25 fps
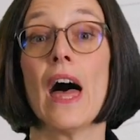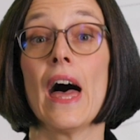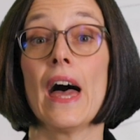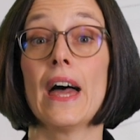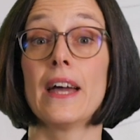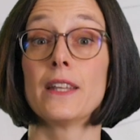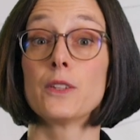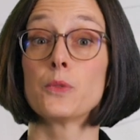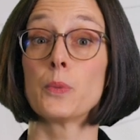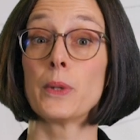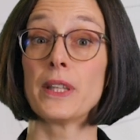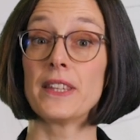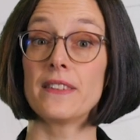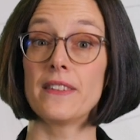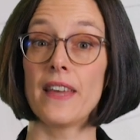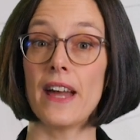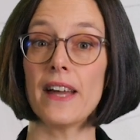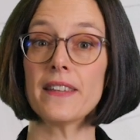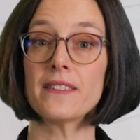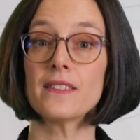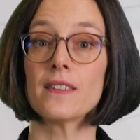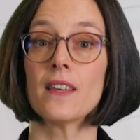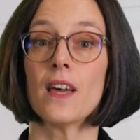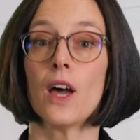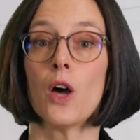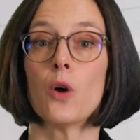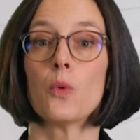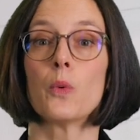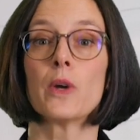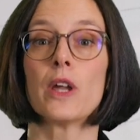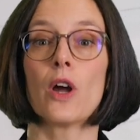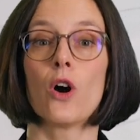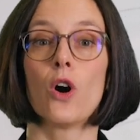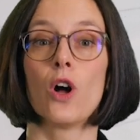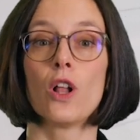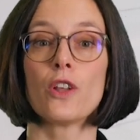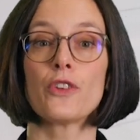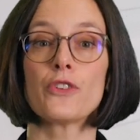And with that, we
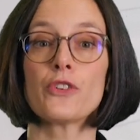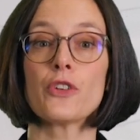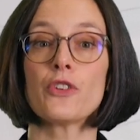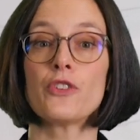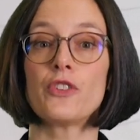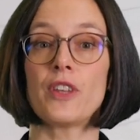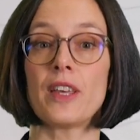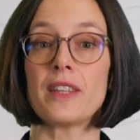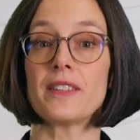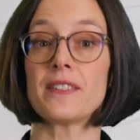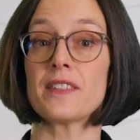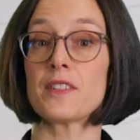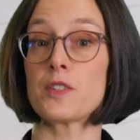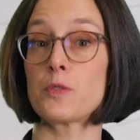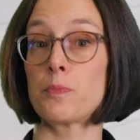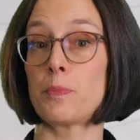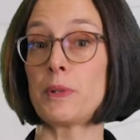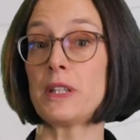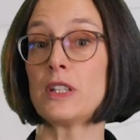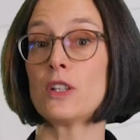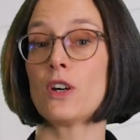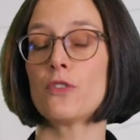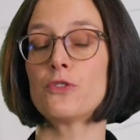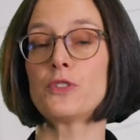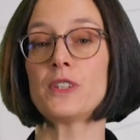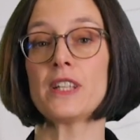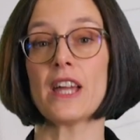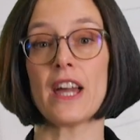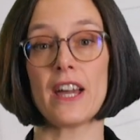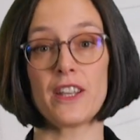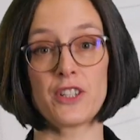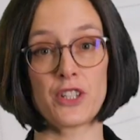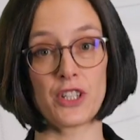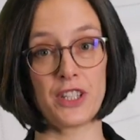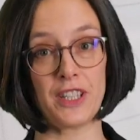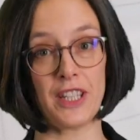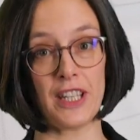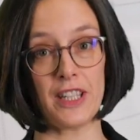also set the speed of the
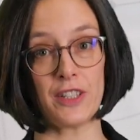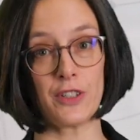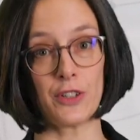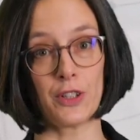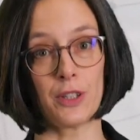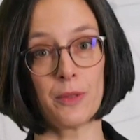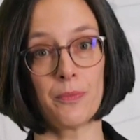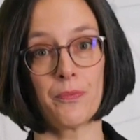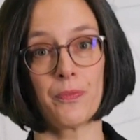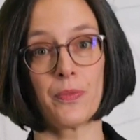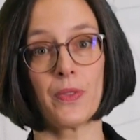agitator.